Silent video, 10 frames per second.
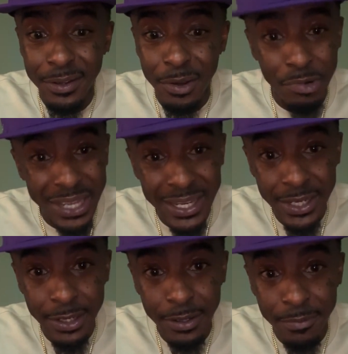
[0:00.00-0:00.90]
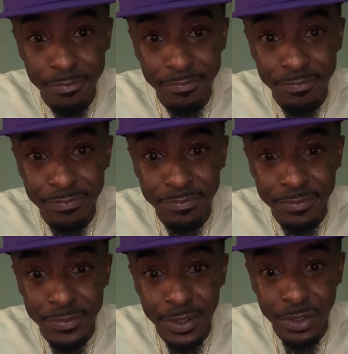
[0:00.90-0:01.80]
Okay.
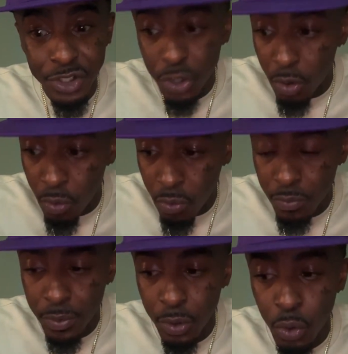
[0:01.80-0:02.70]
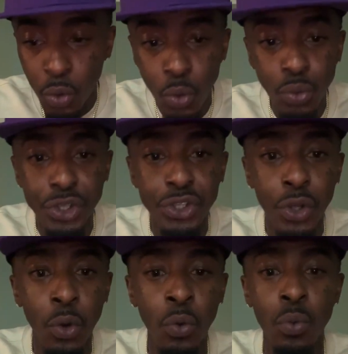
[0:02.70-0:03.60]
So who
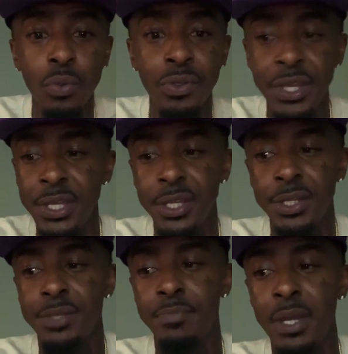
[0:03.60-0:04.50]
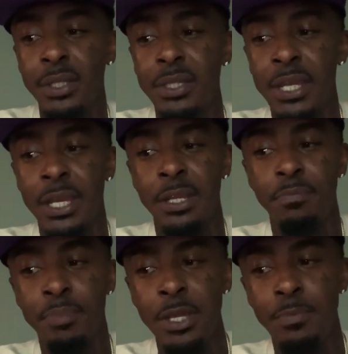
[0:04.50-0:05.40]
sold these
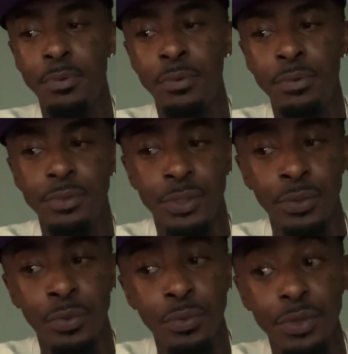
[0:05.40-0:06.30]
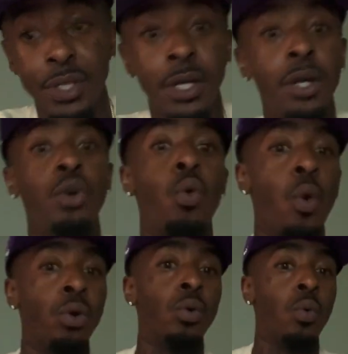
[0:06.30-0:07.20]
melanated people to the
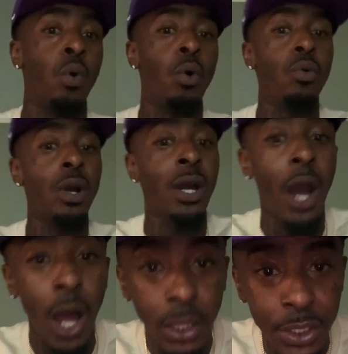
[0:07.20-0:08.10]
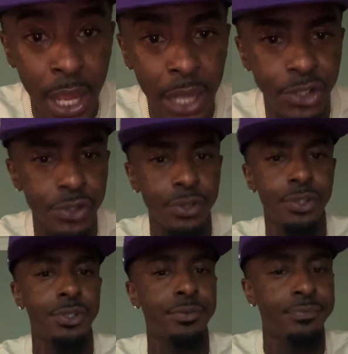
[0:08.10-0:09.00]
quote unquote
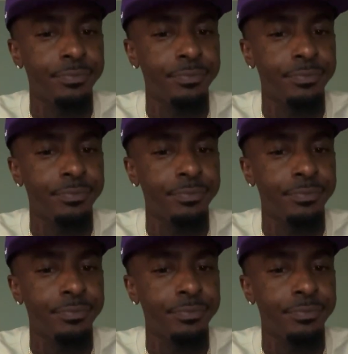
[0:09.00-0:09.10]
colonizers?